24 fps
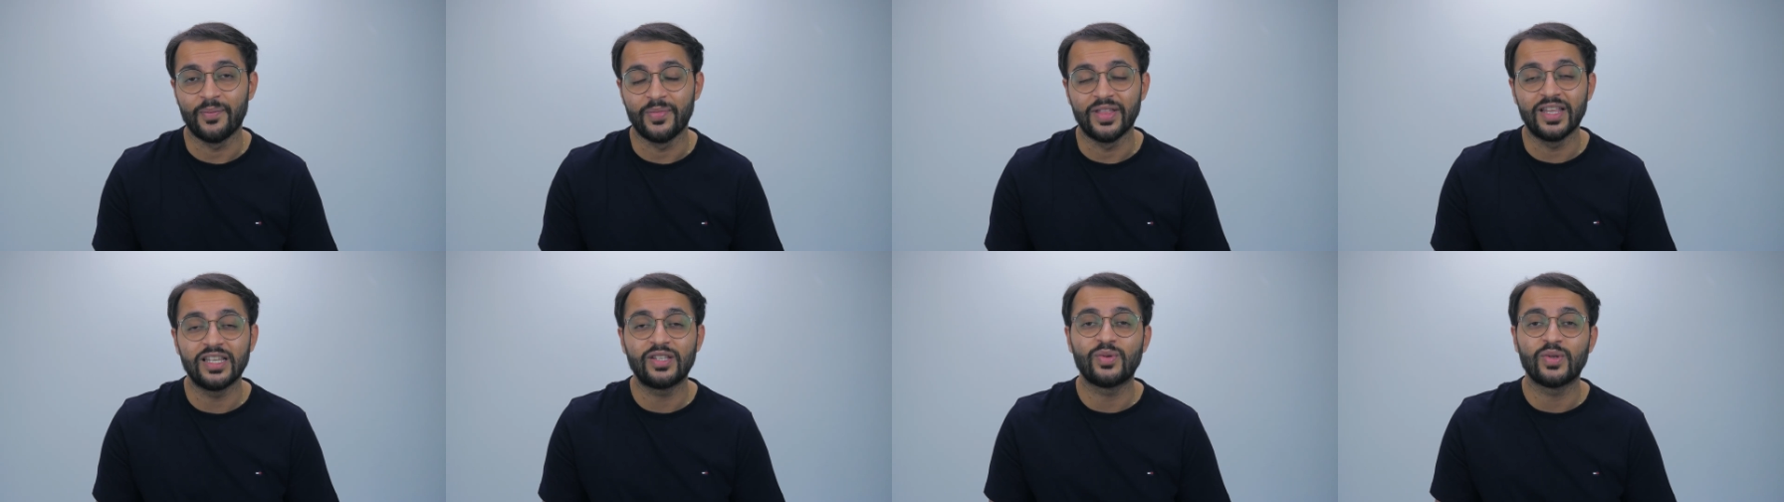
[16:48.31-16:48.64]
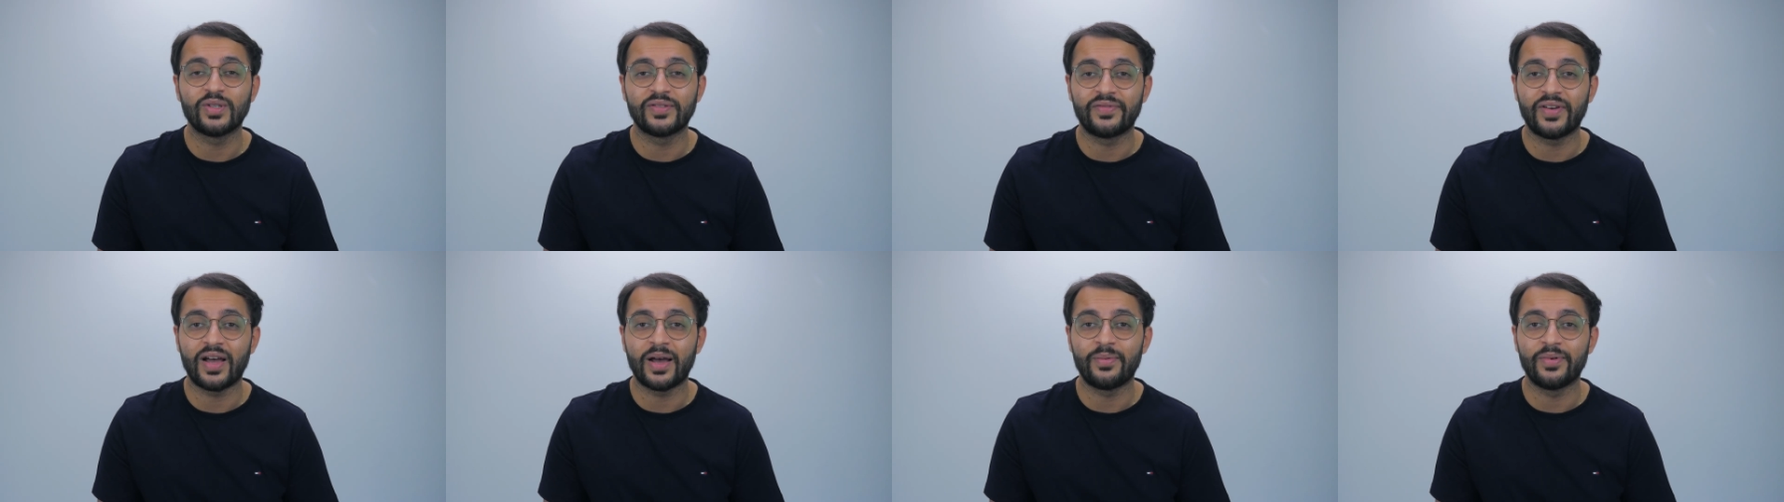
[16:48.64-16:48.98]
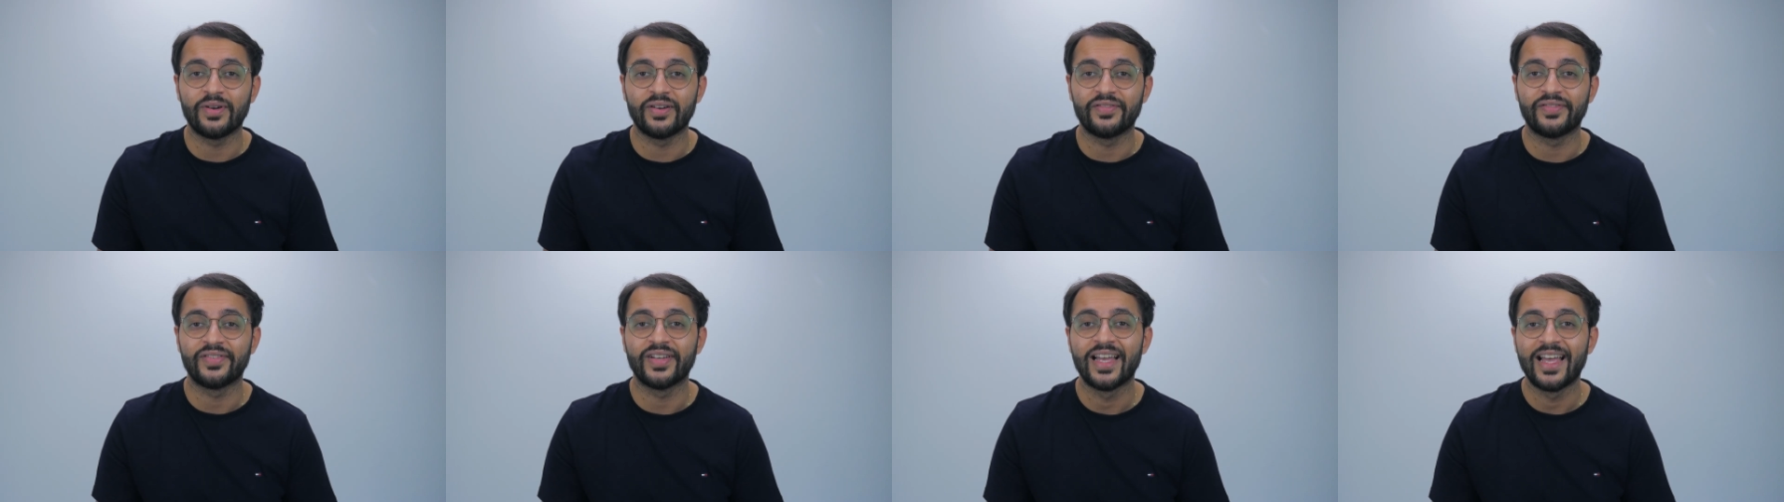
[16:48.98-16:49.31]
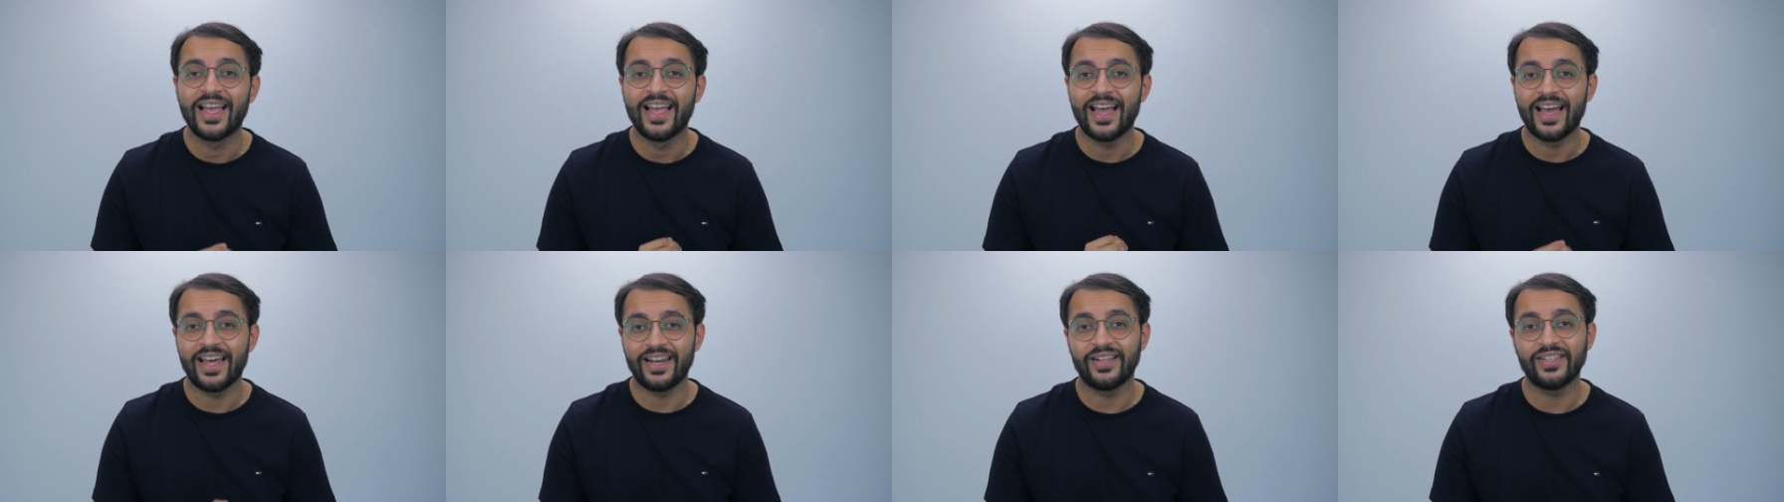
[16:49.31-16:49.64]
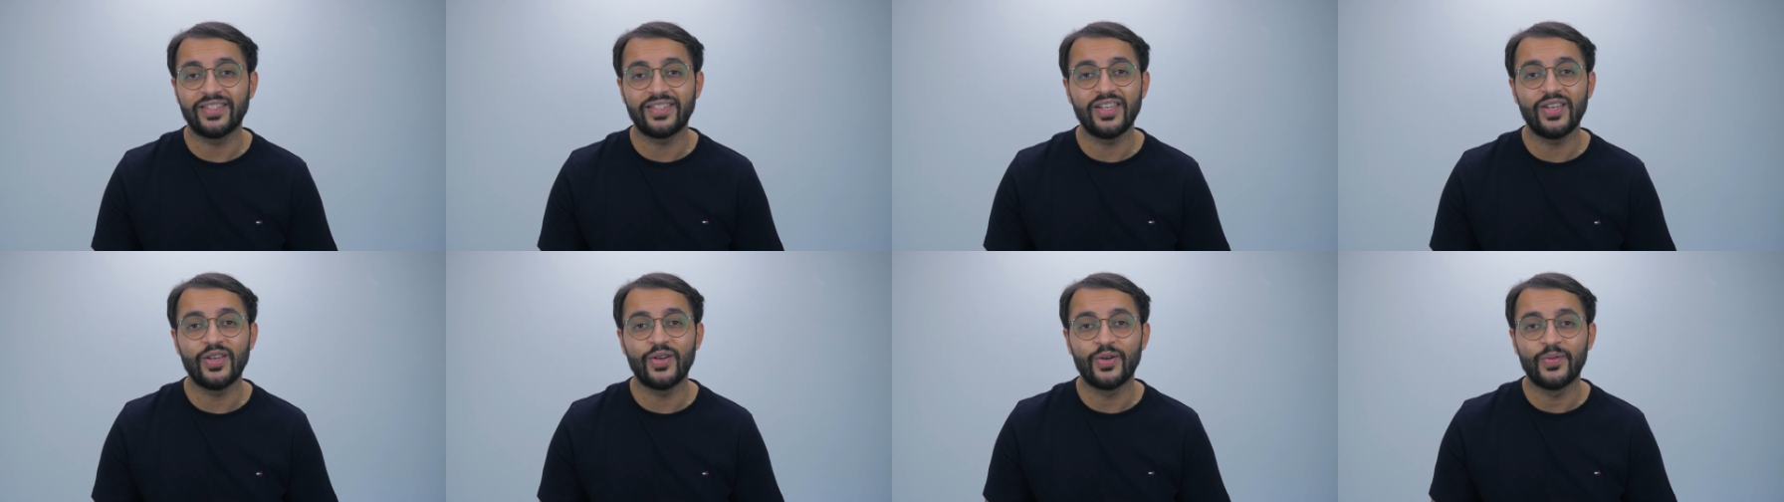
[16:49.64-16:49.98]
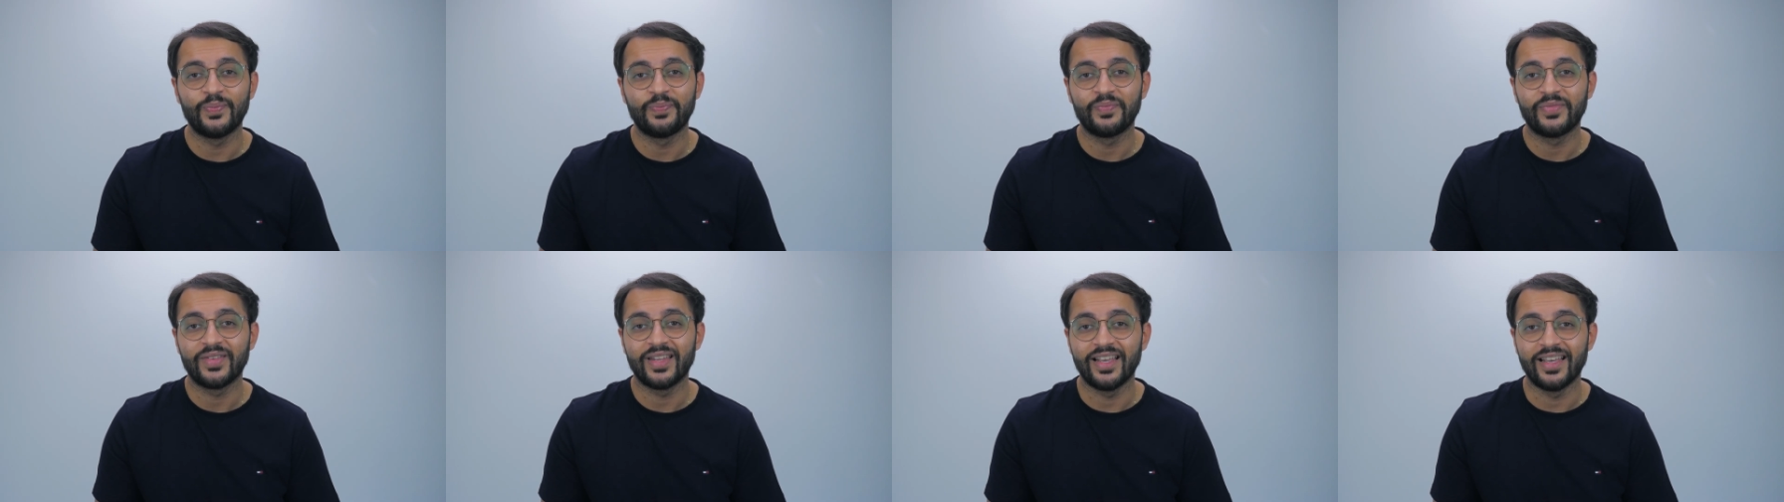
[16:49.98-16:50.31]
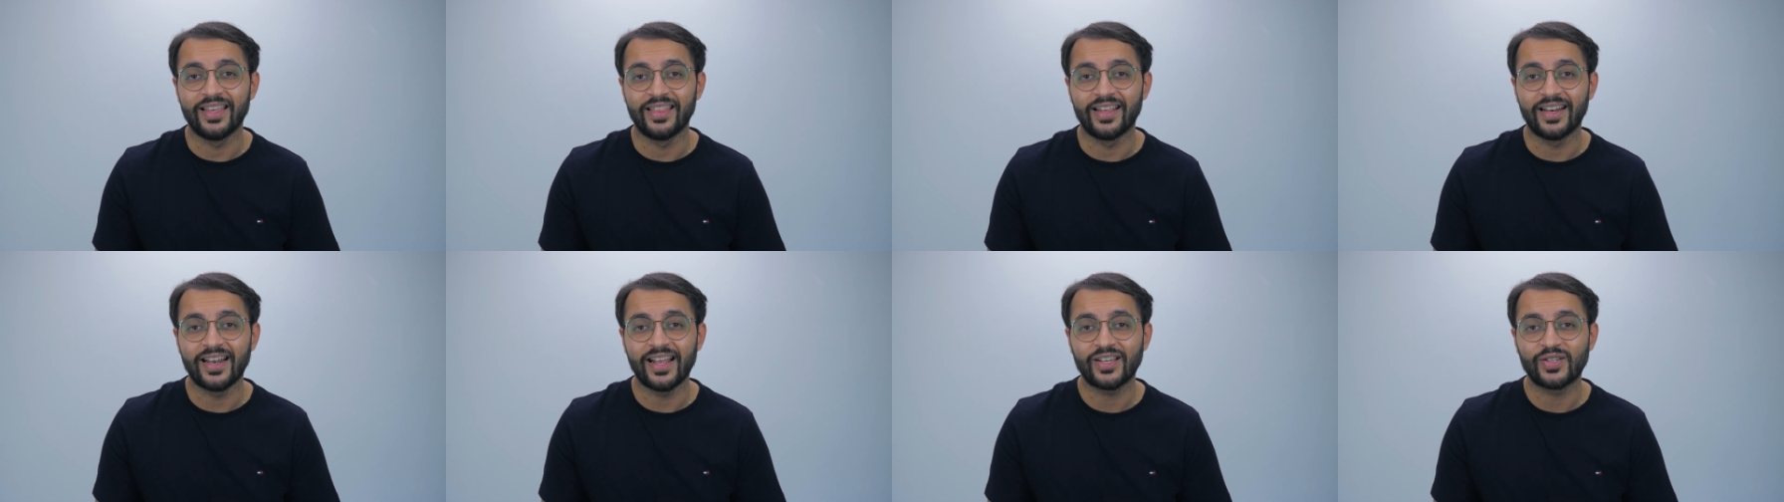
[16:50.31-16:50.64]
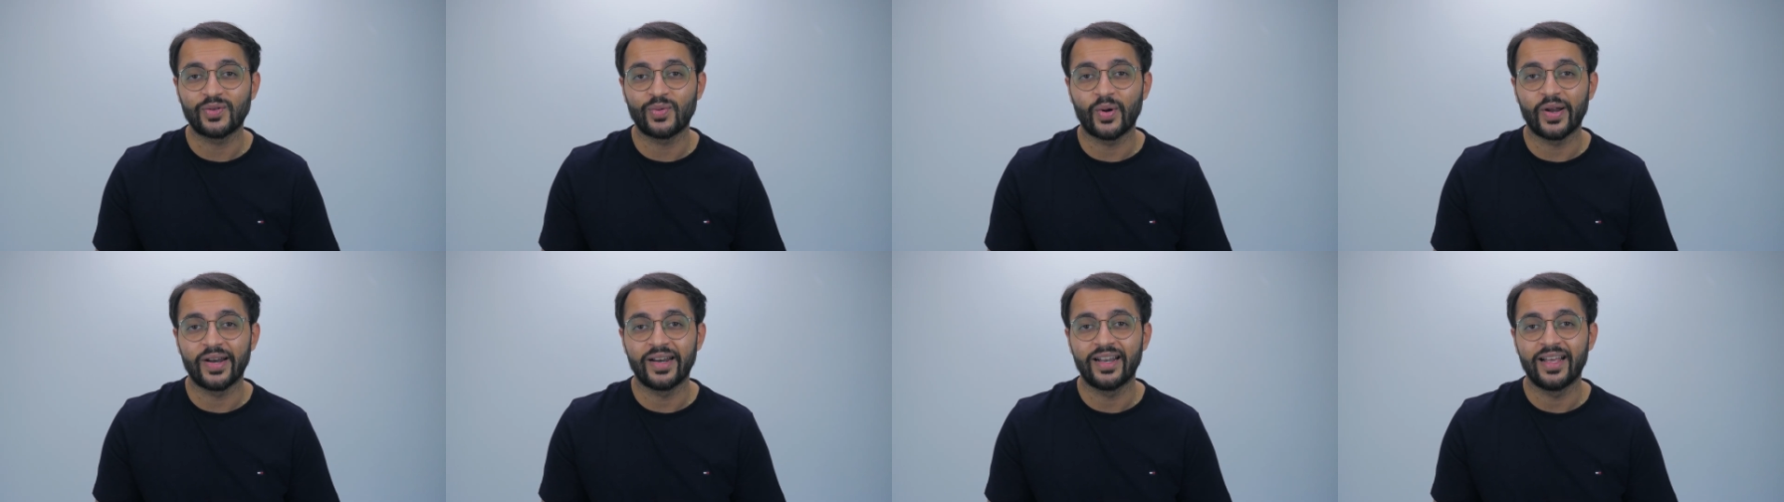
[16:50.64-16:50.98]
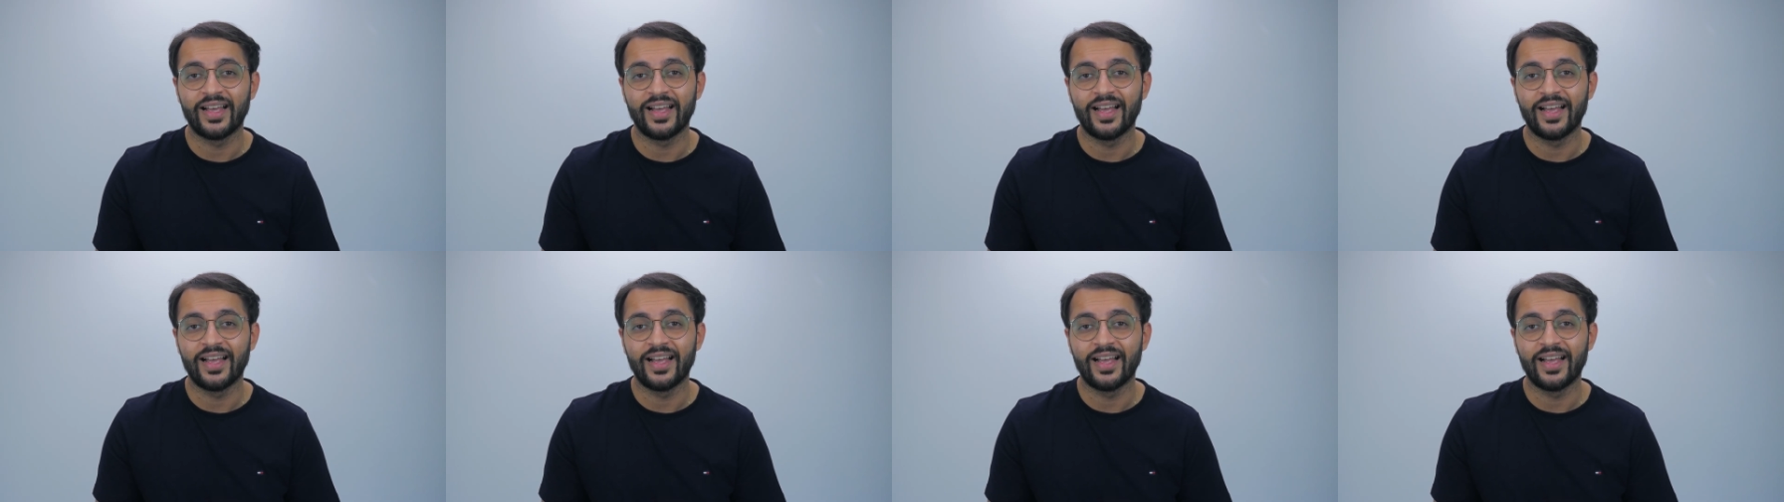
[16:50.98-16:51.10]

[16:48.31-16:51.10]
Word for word: This was Vabov, and I'll see you in the next one.